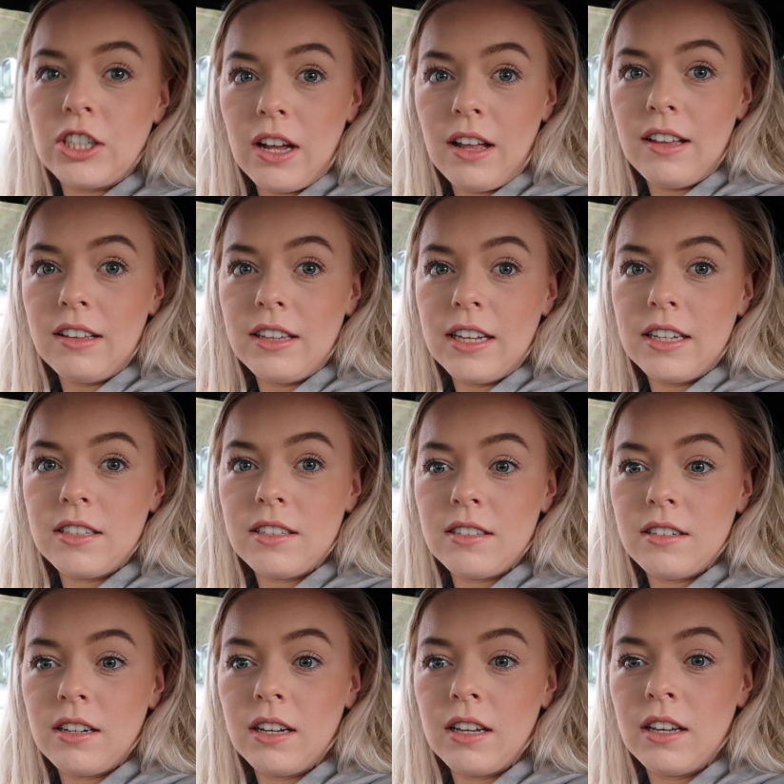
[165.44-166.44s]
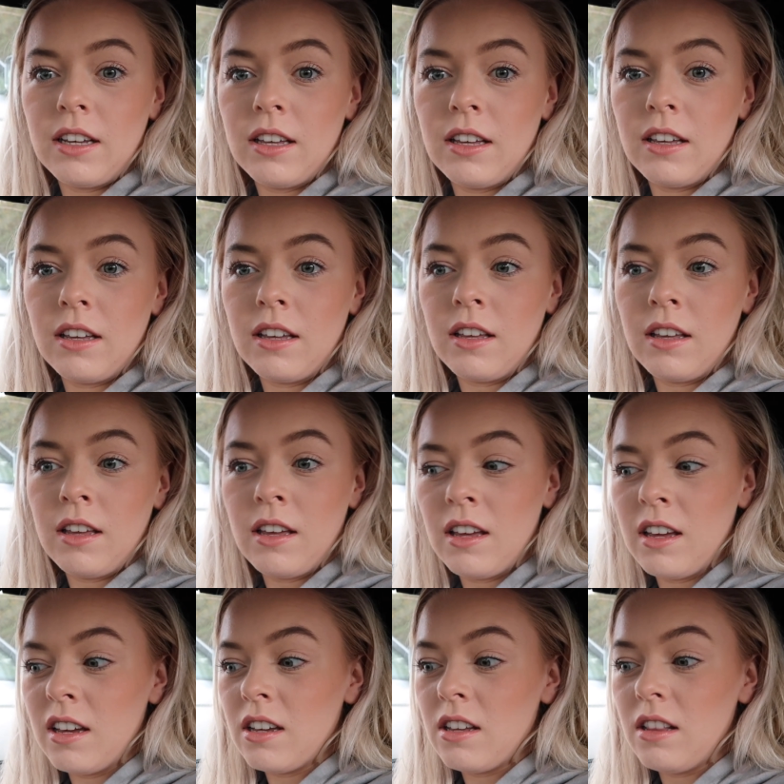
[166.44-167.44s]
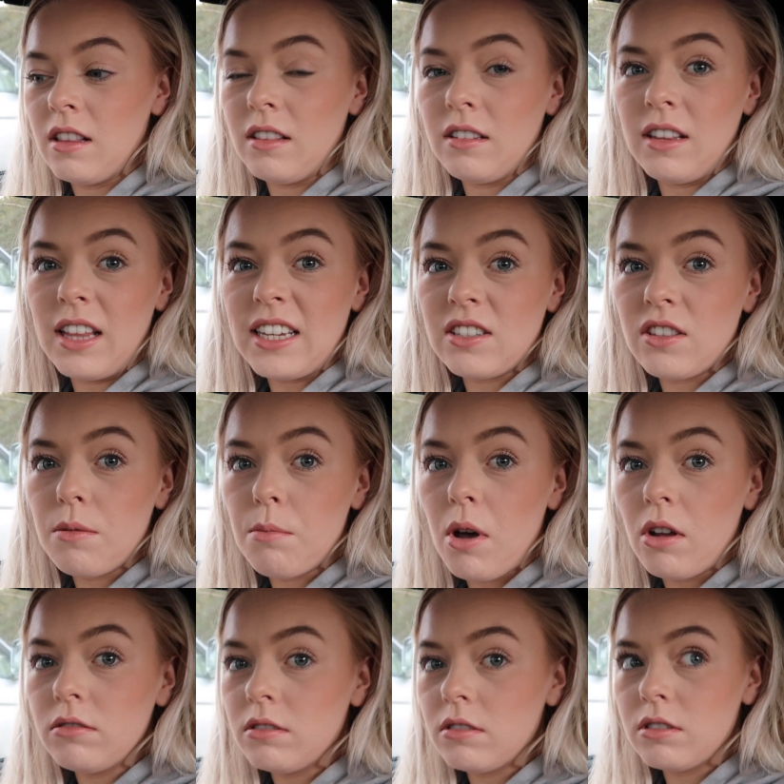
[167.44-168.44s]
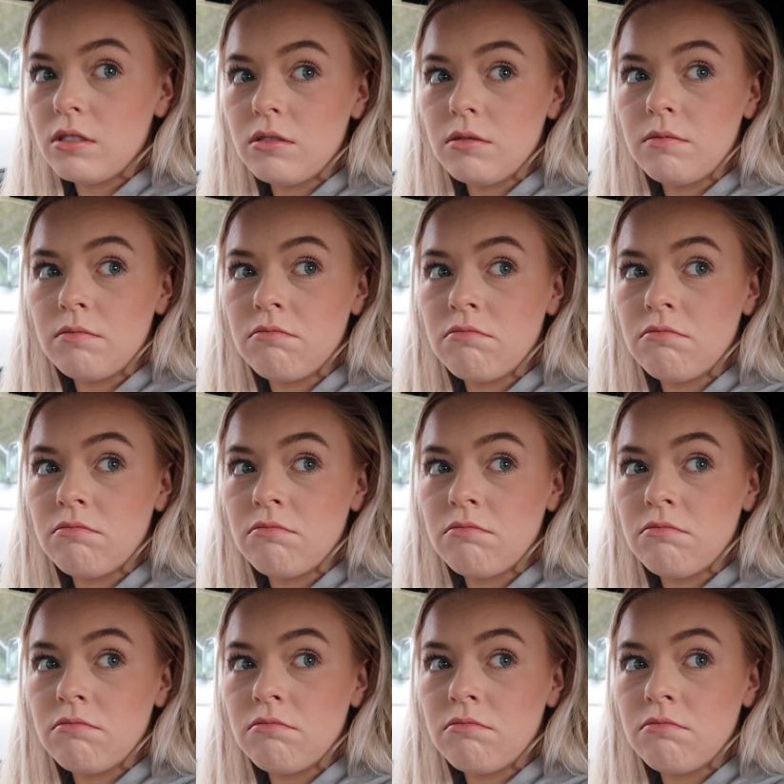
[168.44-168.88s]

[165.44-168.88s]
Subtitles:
Shall I list the mods?